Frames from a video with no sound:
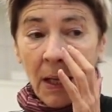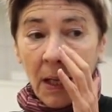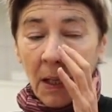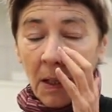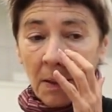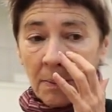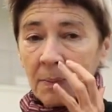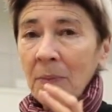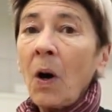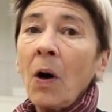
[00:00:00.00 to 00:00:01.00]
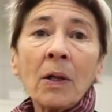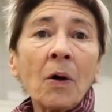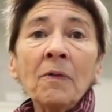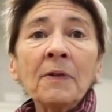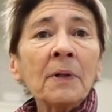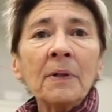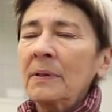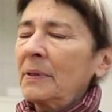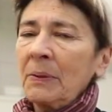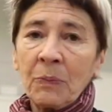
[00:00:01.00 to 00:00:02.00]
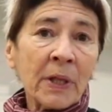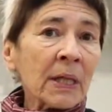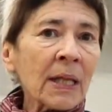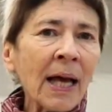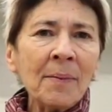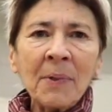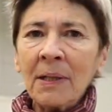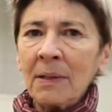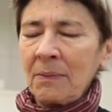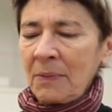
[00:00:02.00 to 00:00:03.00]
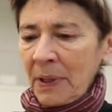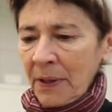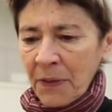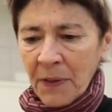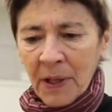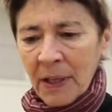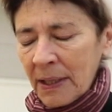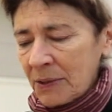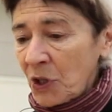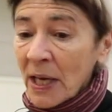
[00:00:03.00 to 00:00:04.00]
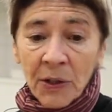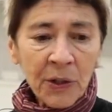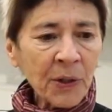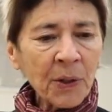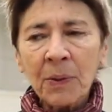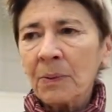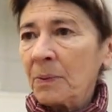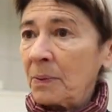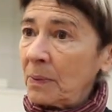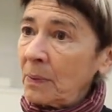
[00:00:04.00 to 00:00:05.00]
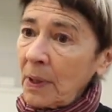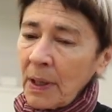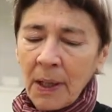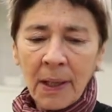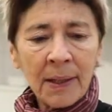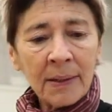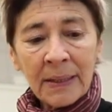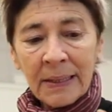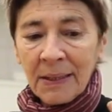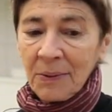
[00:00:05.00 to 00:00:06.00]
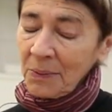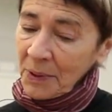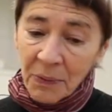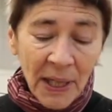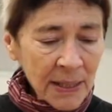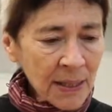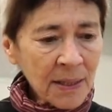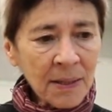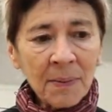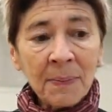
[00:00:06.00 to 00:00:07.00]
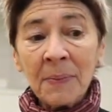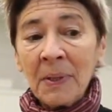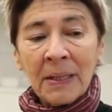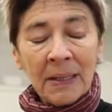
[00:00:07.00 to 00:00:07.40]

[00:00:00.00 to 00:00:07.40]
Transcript: all over, with the climate, with gender, with racism,